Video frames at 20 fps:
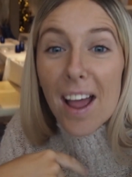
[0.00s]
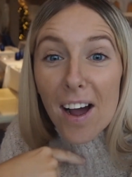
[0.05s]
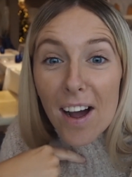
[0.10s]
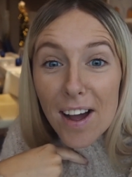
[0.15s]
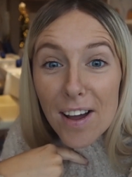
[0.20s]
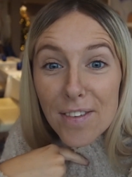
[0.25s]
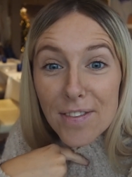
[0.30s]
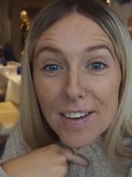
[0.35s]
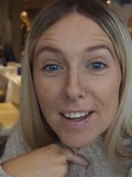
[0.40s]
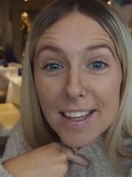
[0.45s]

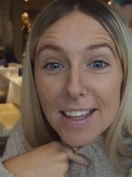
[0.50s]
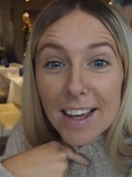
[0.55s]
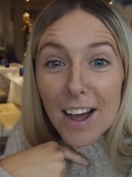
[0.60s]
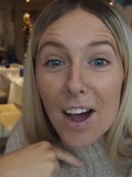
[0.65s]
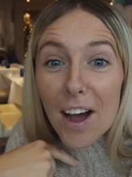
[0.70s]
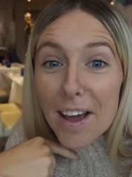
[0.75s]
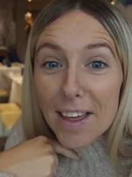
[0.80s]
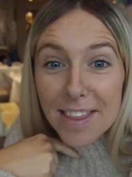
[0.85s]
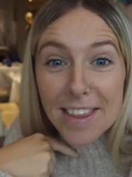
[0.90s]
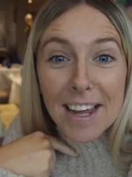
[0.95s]

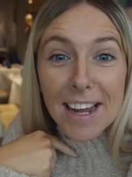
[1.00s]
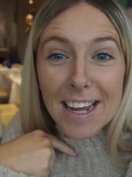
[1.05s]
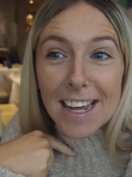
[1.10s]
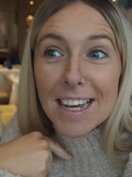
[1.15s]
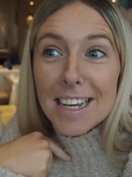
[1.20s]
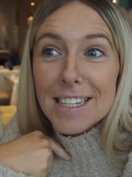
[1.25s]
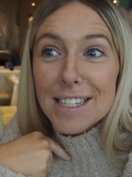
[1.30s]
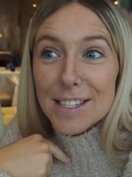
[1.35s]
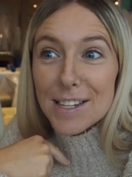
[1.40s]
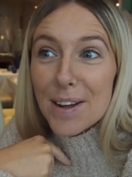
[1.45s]
I think it
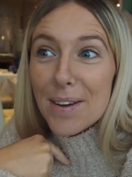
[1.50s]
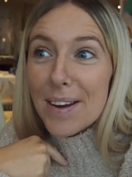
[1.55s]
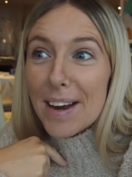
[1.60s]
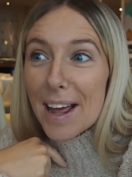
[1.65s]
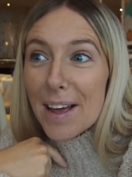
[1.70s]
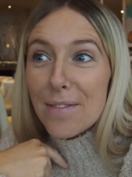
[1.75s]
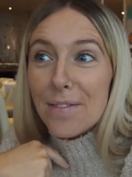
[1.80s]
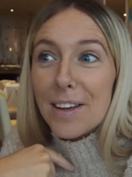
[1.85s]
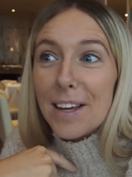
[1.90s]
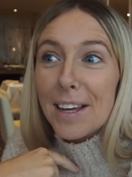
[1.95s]
is very
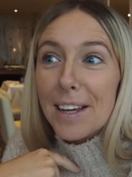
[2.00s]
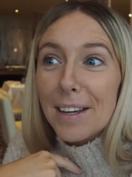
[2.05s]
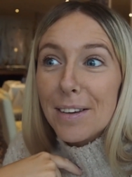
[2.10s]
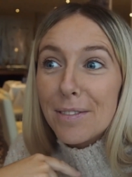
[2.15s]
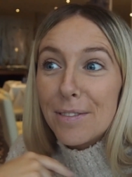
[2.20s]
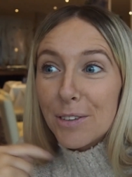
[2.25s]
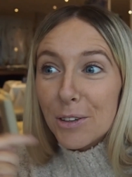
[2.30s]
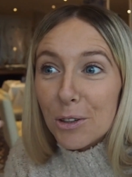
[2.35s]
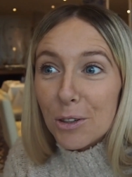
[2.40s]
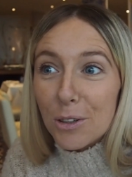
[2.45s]
heavy
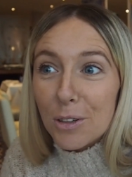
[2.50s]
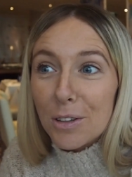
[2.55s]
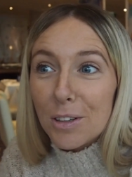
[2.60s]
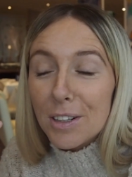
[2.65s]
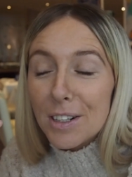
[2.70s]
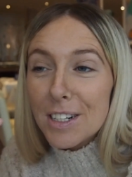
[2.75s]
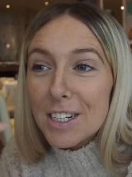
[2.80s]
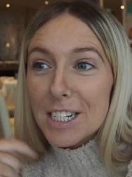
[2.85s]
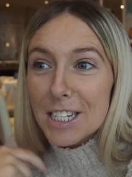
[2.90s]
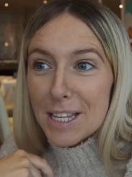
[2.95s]
for
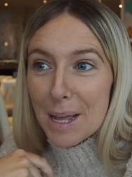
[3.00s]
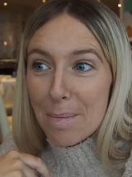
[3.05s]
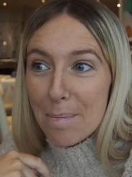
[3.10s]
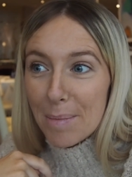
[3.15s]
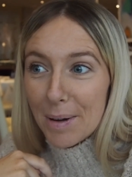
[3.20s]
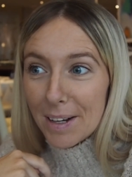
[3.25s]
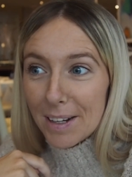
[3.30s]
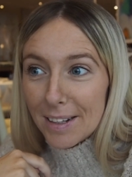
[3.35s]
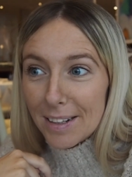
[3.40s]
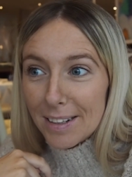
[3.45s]

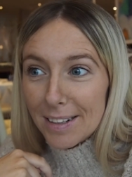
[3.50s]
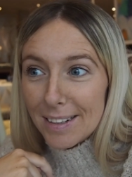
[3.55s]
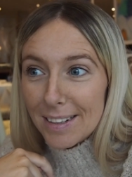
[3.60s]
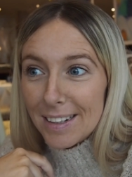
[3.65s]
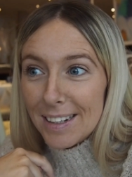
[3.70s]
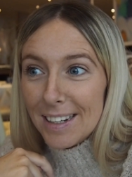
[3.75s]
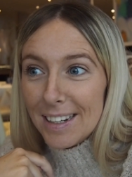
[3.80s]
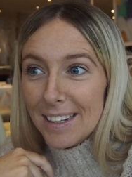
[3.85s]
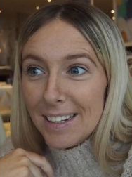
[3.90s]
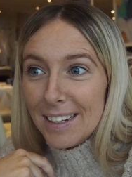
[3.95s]
December.
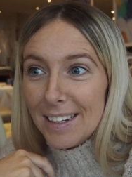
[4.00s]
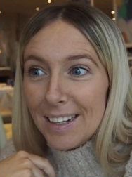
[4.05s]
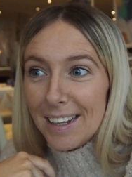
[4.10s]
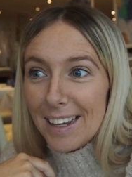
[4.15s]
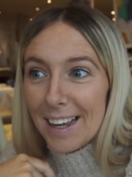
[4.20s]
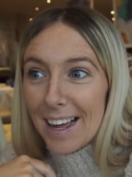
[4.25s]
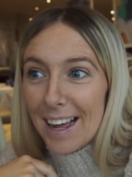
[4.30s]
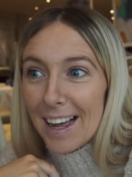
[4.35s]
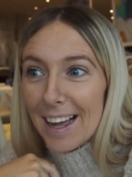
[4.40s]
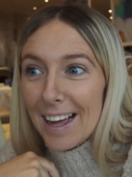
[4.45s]

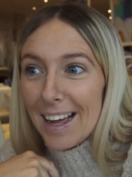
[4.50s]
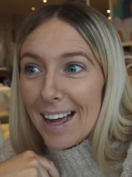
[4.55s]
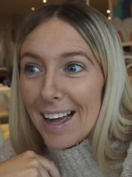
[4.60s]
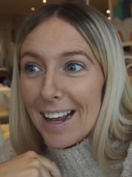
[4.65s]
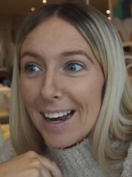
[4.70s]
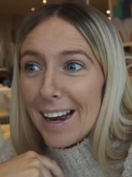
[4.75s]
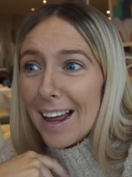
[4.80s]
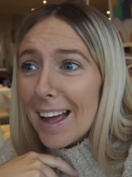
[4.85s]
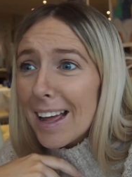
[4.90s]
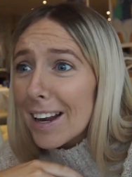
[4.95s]

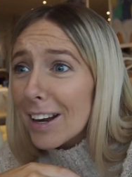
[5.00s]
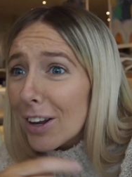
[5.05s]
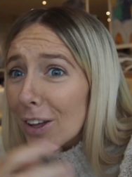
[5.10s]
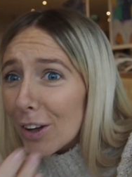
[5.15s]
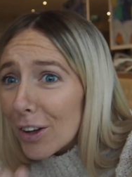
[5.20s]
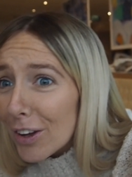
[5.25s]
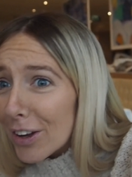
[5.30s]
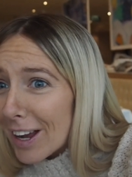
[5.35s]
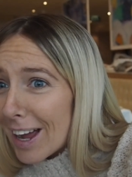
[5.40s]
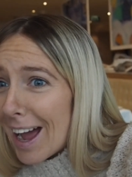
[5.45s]
Like,
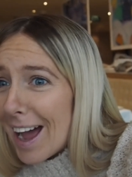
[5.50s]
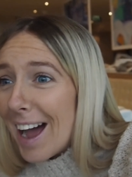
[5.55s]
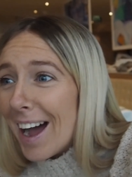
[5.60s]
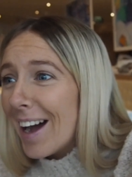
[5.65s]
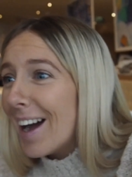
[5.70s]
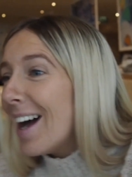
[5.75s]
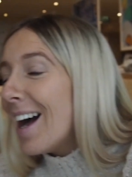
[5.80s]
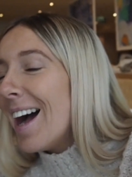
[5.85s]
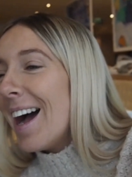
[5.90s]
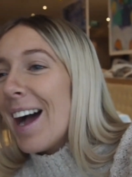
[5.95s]
look!
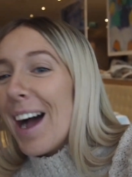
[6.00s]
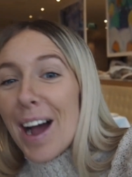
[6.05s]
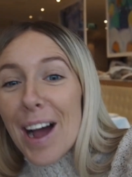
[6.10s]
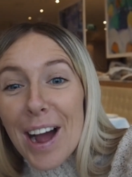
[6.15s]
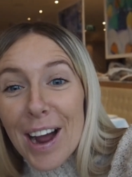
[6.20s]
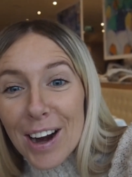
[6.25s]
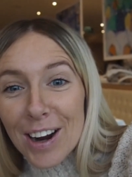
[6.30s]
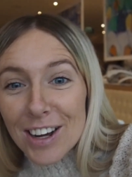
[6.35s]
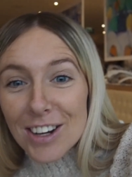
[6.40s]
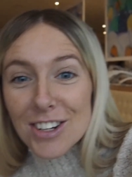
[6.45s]
I
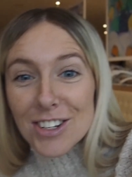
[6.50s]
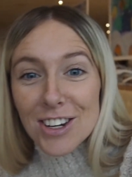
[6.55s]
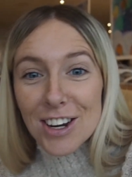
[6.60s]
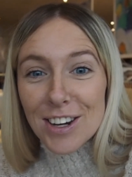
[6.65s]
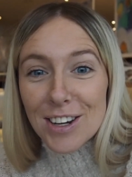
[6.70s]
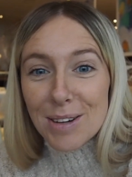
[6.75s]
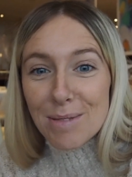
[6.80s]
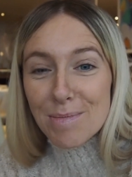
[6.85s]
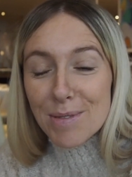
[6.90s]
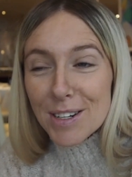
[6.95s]
can't show
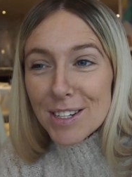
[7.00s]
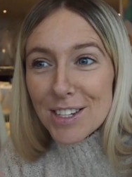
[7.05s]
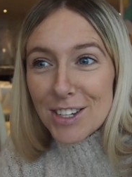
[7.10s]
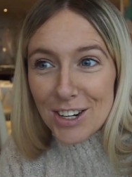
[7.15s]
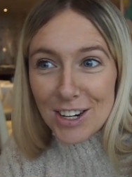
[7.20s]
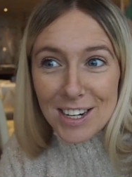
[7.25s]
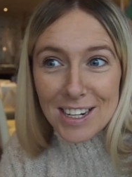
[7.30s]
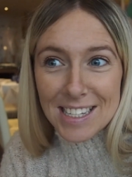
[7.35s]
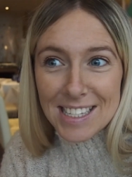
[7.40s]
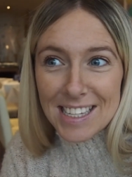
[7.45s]
you because you
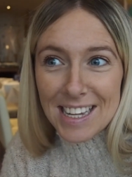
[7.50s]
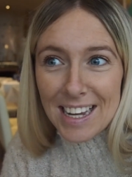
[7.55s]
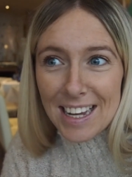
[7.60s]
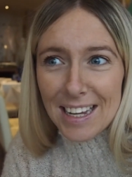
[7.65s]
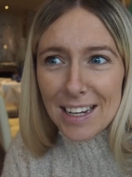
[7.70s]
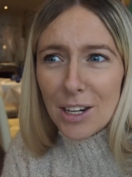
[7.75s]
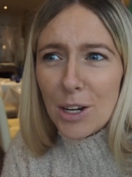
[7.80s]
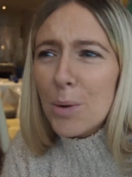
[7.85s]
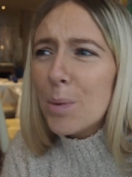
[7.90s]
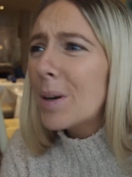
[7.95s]
can't see
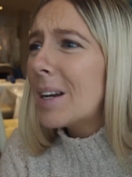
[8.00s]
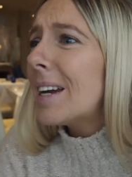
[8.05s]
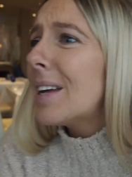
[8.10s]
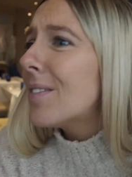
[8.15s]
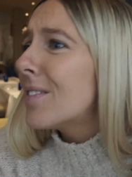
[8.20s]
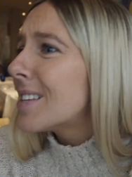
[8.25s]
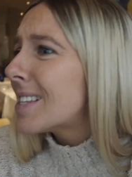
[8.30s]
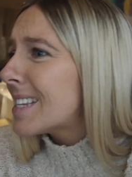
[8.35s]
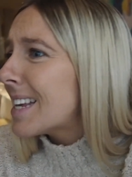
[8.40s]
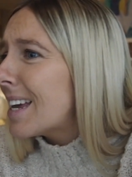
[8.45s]
it. You wouldn't
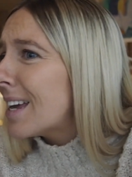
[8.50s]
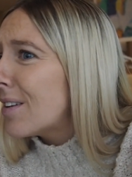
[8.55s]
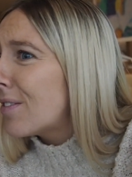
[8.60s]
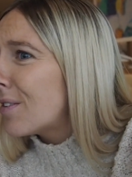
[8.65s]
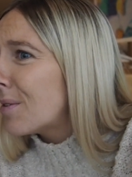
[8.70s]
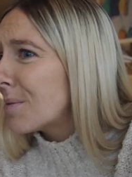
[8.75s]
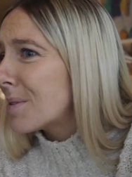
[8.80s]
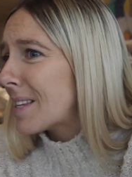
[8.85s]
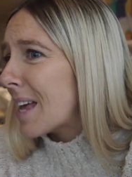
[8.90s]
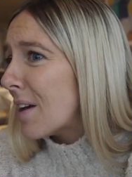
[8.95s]
even see it if it
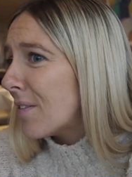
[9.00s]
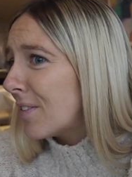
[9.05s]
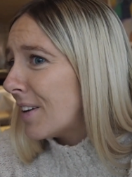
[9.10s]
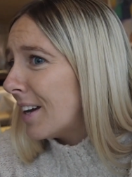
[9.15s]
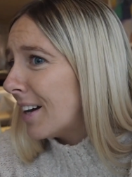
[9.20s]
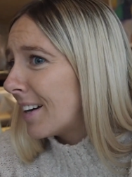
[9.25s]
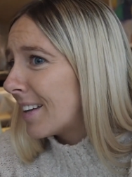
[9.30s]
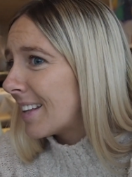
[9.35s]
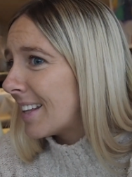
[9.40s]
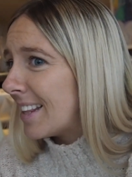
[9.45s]
was
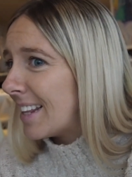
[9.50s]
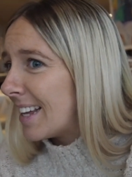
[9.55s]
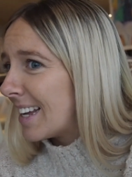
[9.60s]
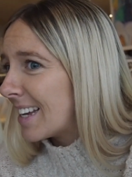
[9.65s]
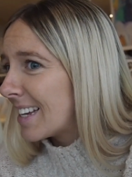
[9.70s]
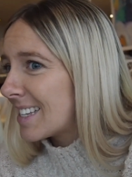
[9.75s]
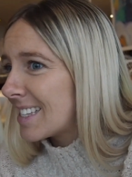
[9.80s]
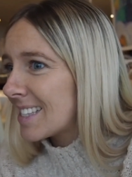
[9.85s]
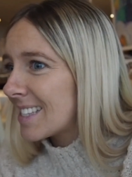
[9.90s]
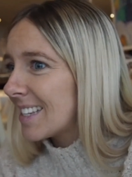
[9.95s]
heavier.
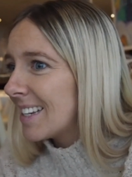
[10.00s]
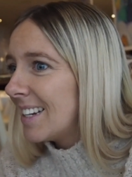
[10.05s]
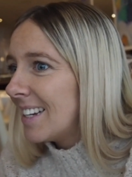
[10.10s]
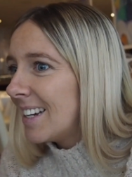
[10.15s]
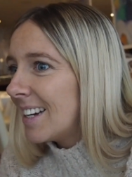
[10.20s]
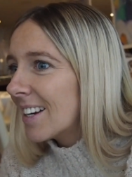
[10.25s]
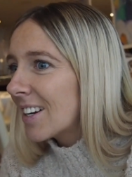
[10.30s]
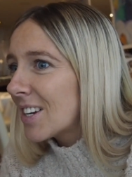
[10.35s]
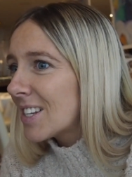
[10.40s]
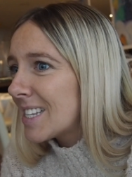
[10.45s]

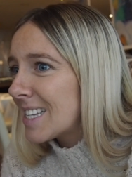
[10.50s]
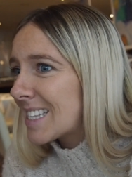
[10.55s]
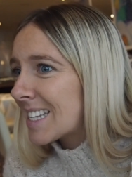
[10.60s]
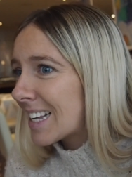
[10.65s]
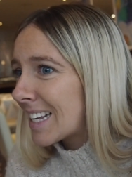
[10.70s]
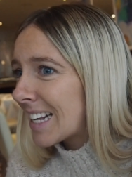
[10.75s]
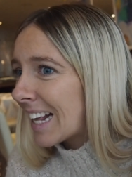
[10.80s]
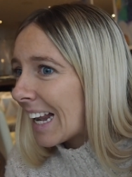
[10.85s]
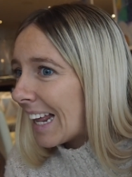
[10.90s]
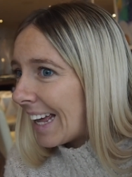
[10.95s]
It's
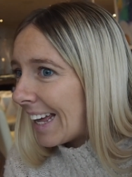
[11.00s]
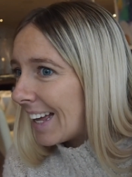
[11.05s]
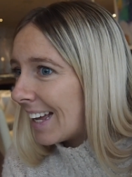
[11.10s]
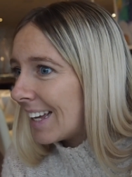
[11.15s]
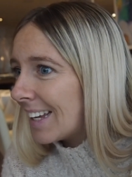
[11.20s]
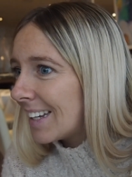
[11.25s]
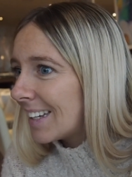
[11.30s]
clear.